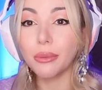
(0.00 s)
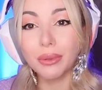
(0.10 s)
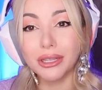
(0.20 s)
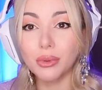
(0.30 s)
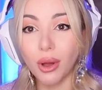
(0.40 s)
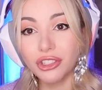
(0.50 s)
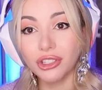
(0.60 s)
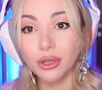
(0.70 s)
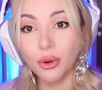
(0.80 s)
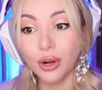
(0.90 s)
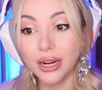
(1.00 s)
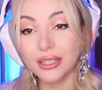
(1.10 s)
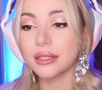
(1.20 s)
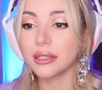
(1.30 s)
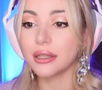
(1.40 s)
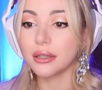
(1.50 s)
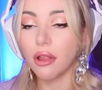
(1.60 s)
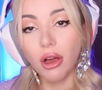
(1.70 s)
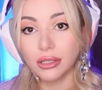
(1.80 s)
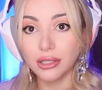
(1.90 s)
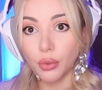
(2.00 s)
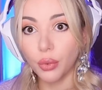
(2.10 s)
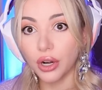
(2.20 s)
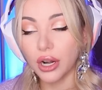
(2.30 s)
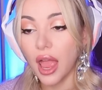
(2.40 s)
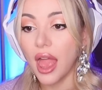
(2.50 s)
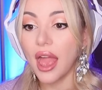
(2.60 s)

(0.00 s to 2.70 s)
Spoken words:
can you please watch the door because the lock doesn't work.